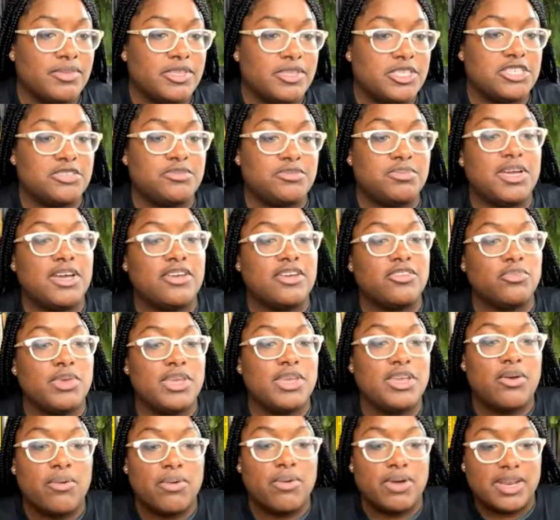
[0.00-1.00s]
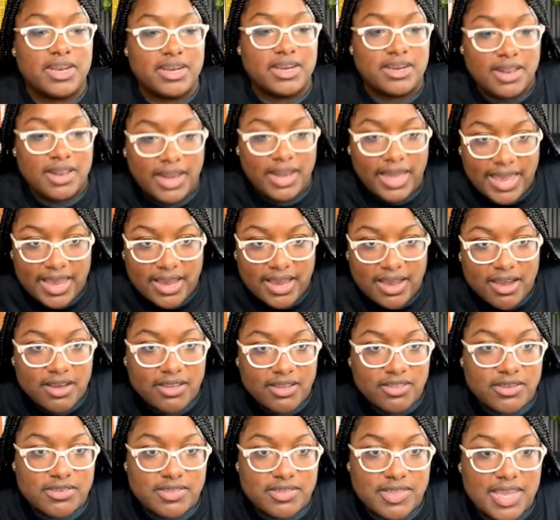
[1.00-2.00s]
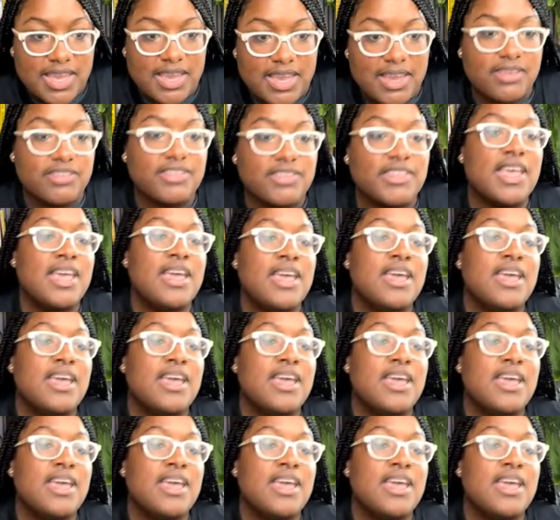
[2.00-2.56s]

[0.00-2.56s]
Just because we going into like other things